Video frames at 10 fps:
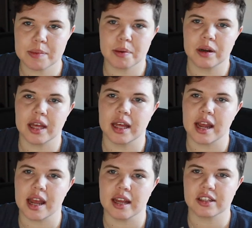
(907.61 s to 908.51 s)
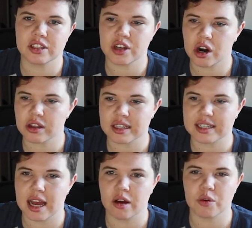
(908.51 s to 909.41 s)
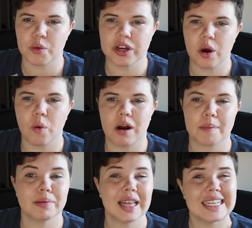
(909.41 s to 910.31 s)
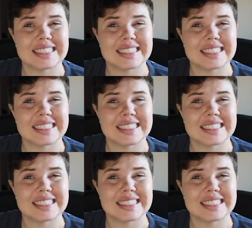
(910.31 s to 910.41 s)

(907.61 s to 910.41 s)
put in a start the sound. We don't want to play